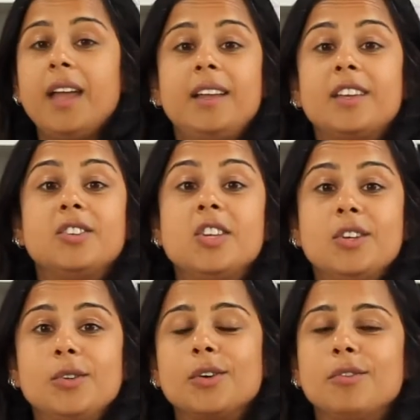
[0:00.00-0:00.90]
and it
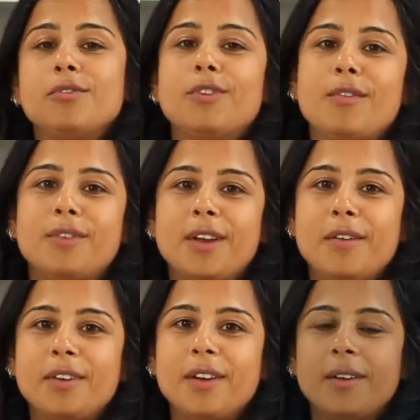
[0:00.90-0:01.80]
continues on forever and
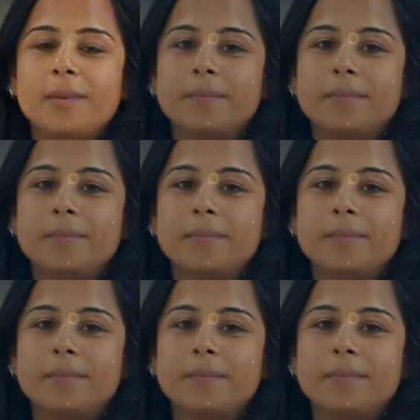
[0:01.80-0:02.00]
ever.